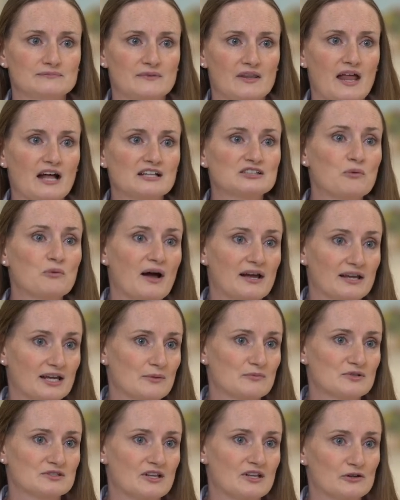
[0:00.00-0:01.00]
That's why I
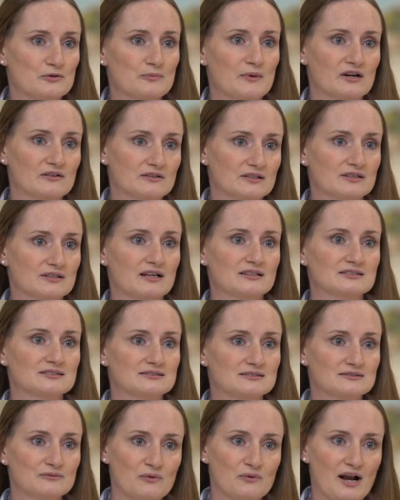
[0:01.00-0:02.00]
came to Southern Maryland, because
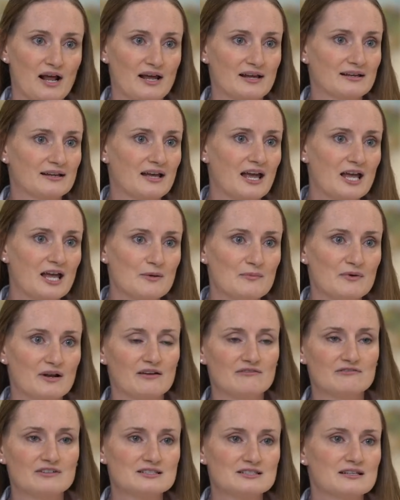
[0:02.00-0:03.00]
when I came and
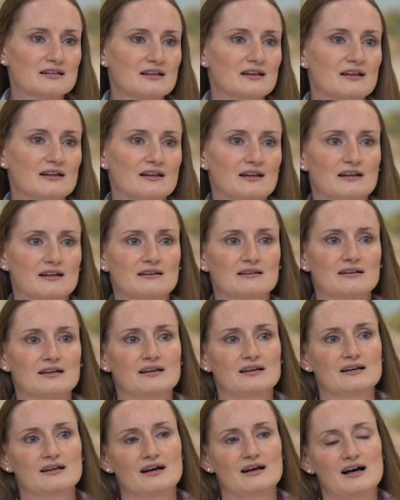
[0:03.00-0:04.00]
I visited and
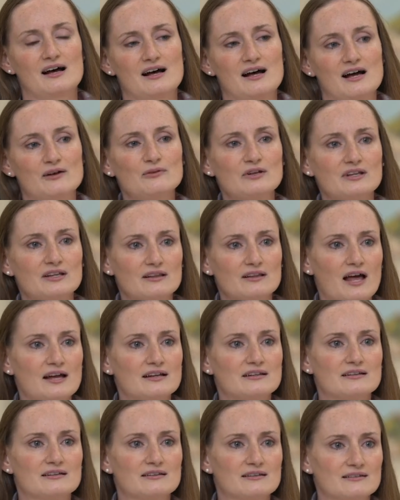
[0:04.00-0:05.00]
I really
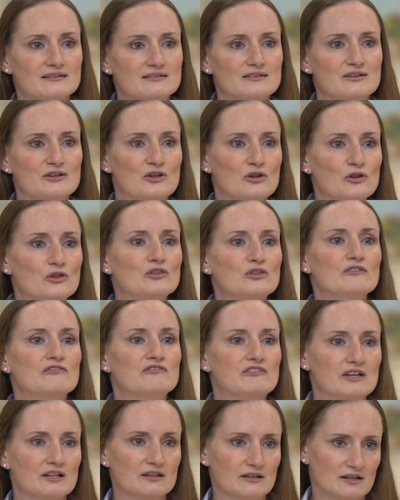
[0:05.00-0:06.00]
liked the
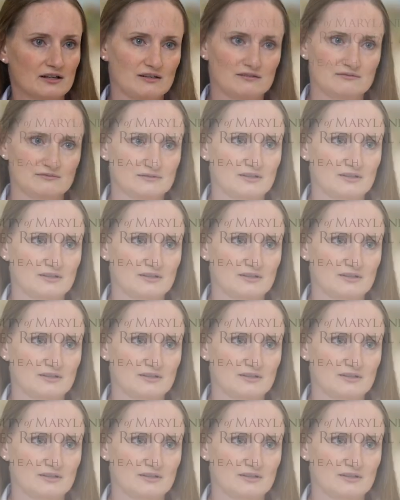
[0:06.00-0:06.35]
feeling